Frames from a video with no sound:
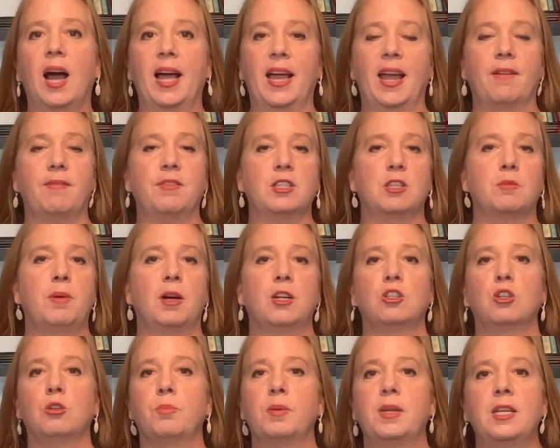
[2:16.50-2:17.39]
I have this
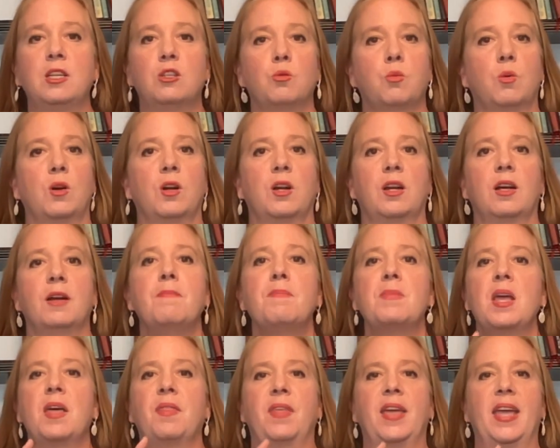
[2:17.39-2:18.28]
puzzle piece where
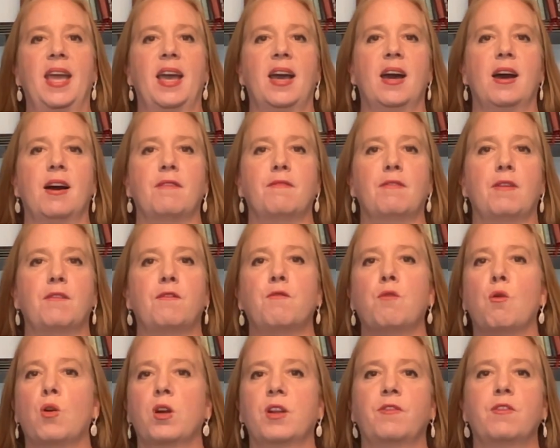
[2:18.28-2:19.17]
they have
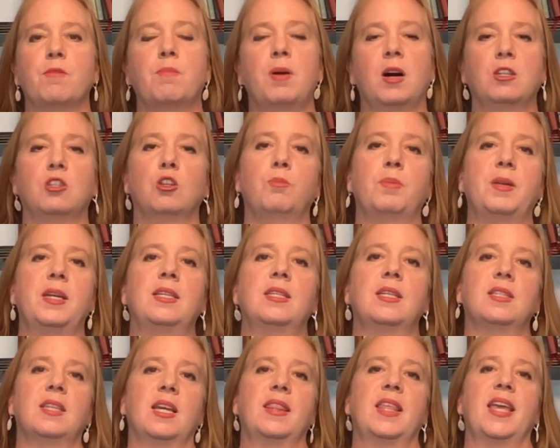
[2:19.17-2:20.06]
4 different puzzle
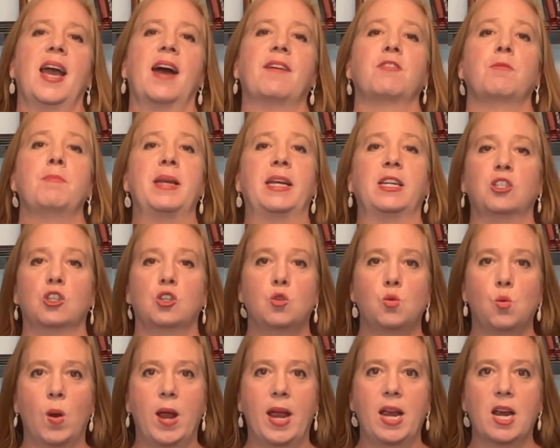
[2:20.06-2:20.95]
pieces and they have to make a
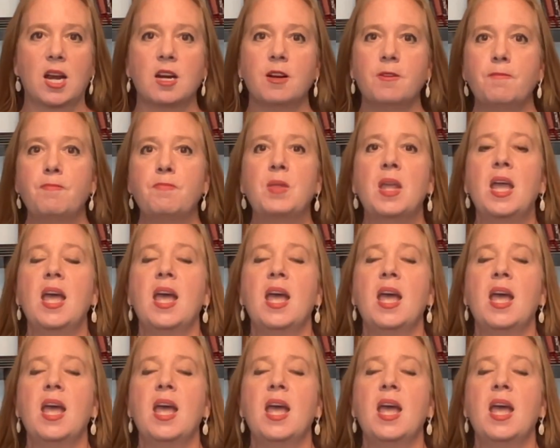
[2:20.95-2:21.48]
square.